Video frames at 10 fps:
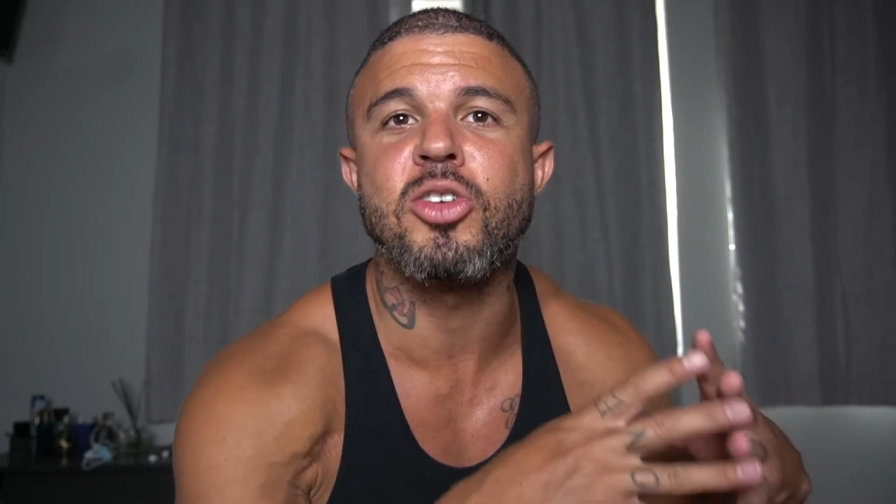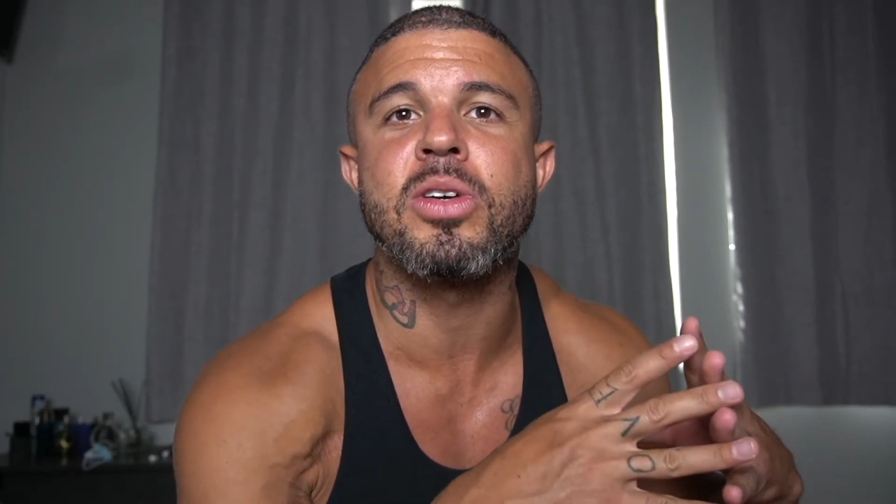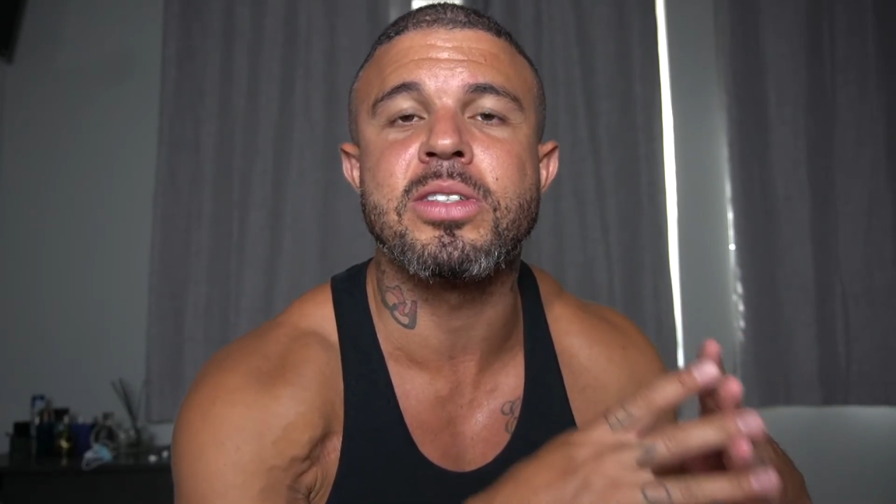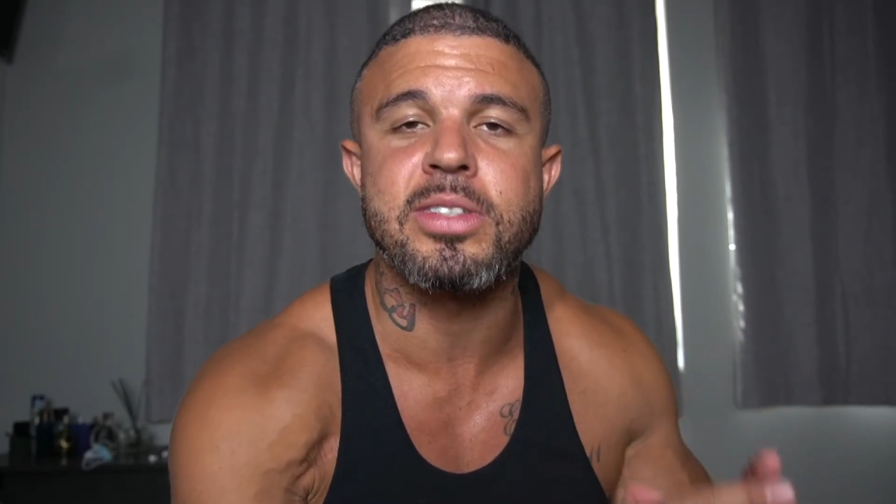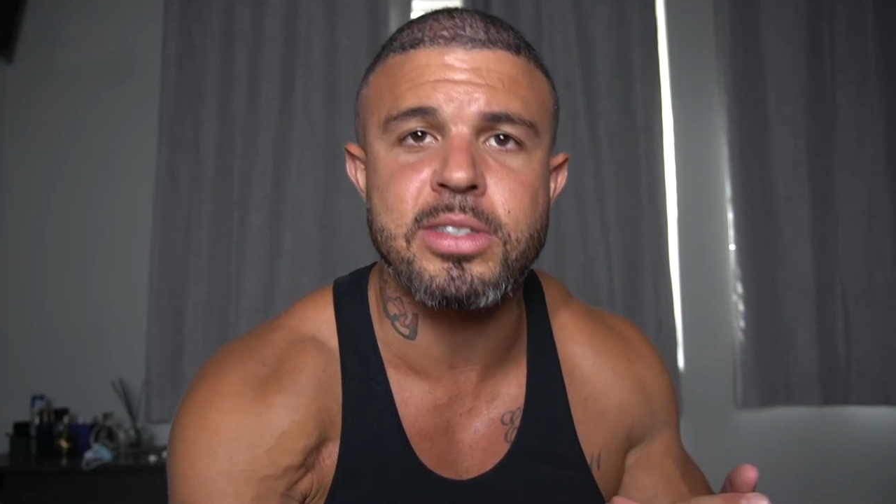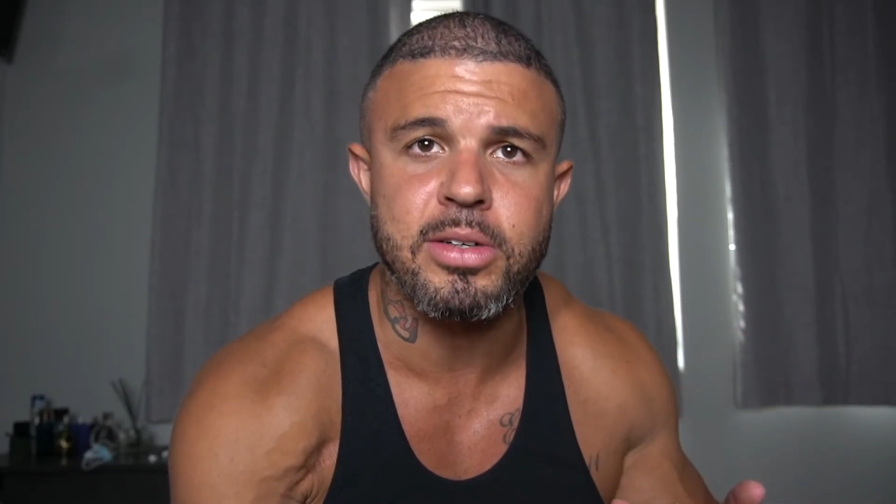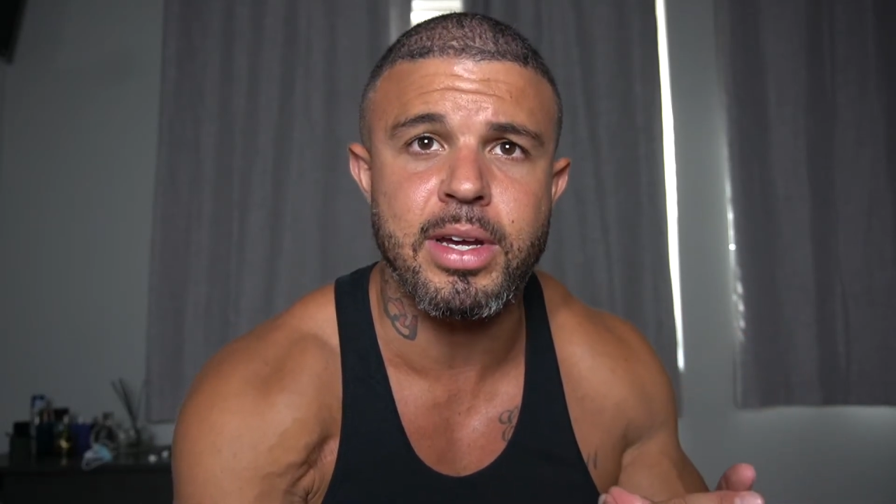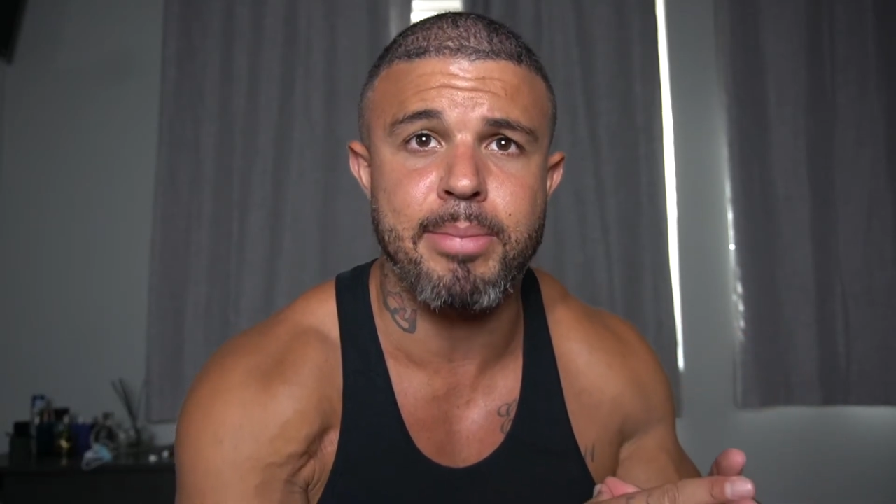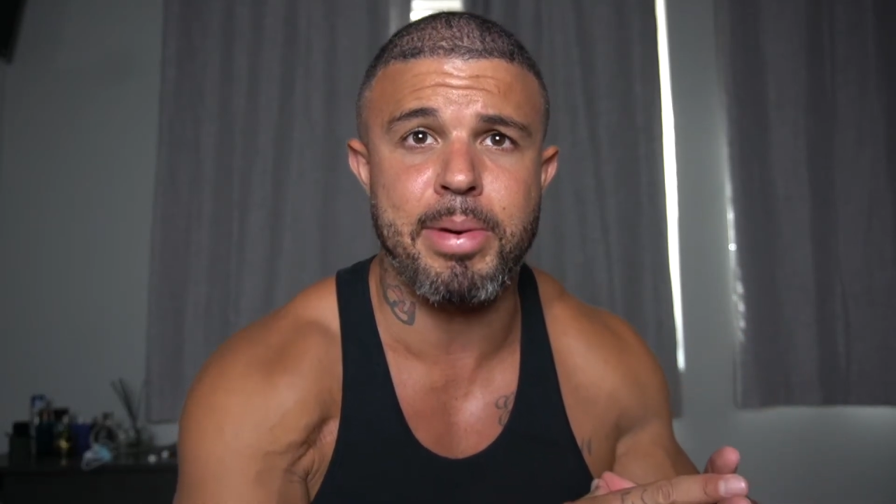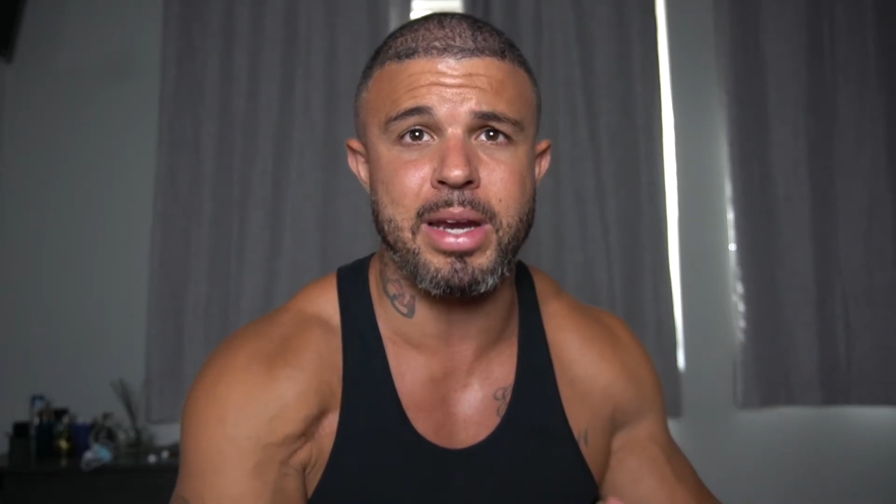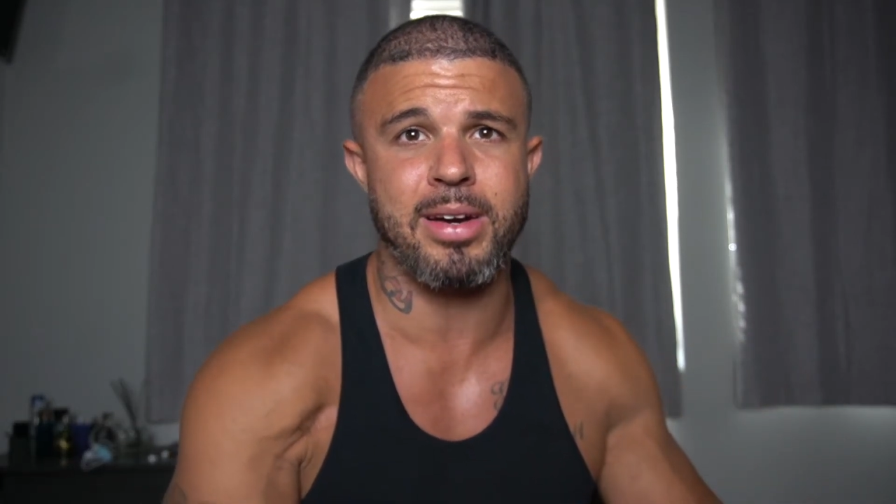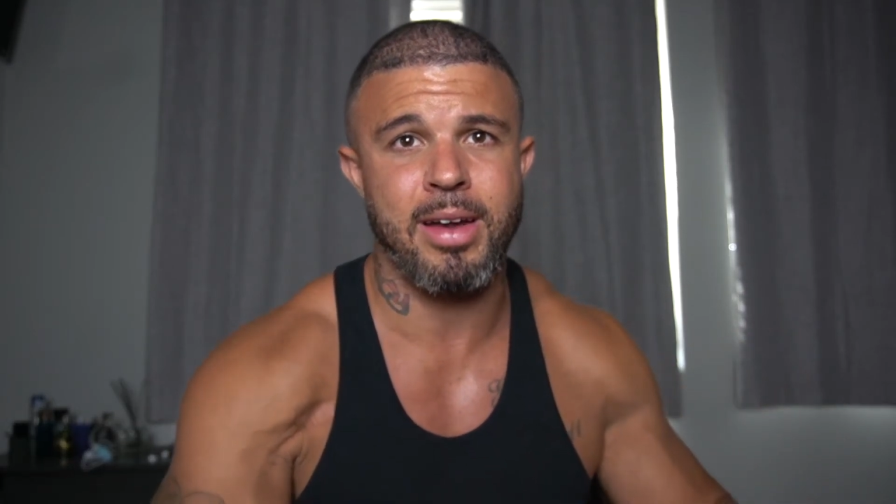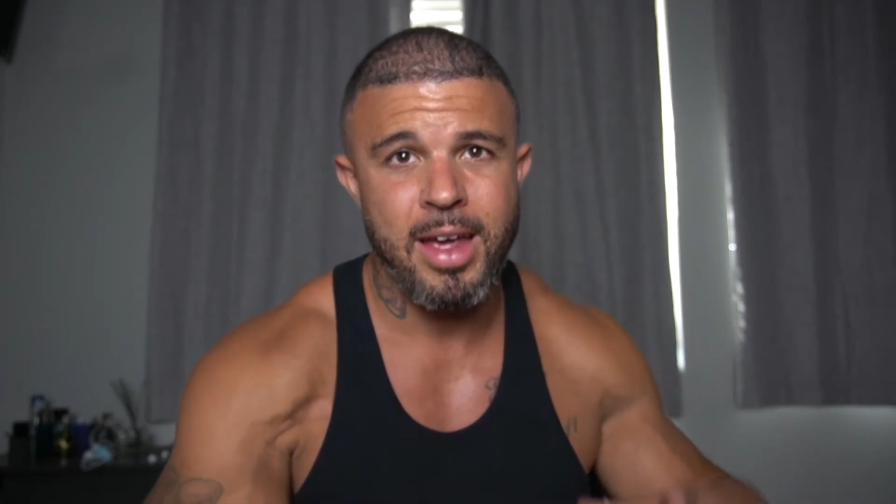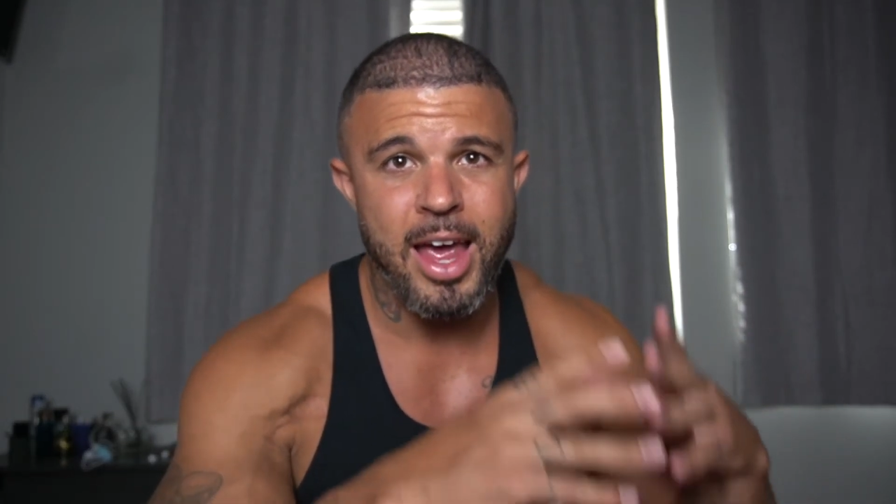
can still get better